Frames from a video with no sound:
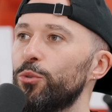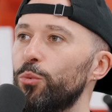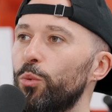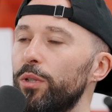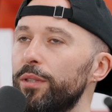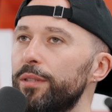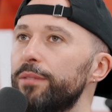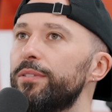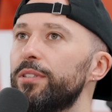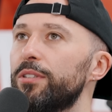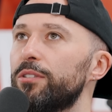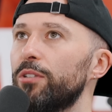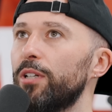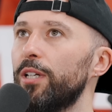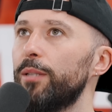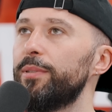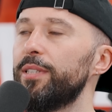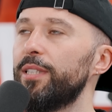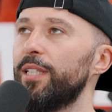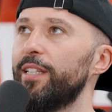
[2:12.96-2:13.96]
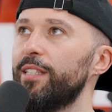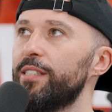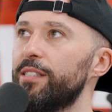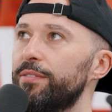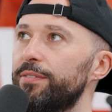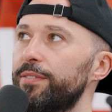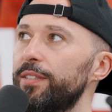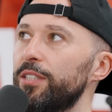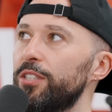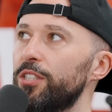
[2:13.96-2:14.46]
so what you've described is a
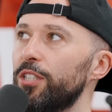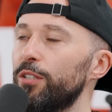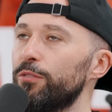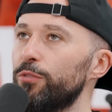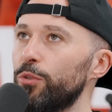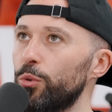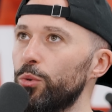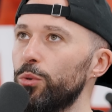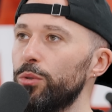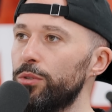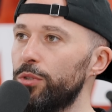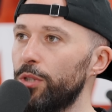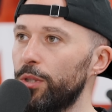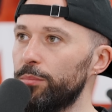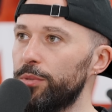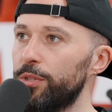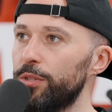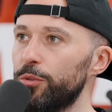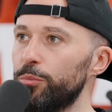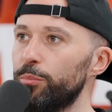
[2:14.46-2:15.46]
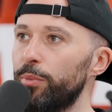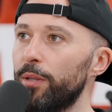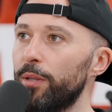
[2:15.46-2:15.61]
feature of all top tube